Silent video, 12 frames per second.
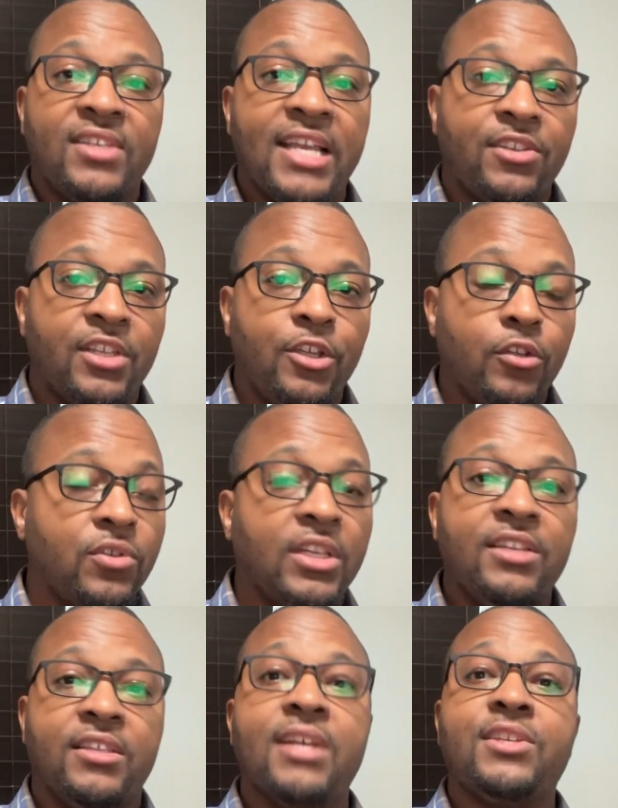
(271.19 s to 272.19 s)
testing
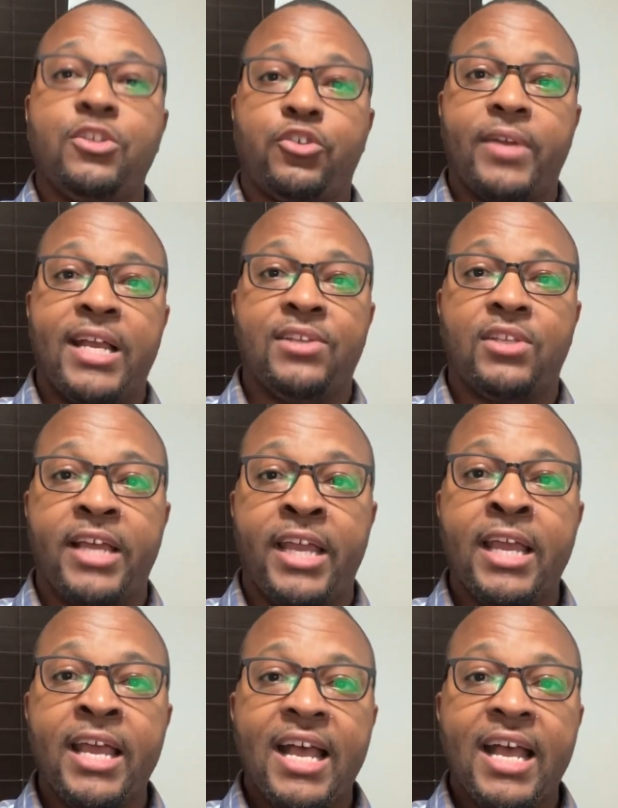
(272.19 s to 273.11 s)
usually doesn't translate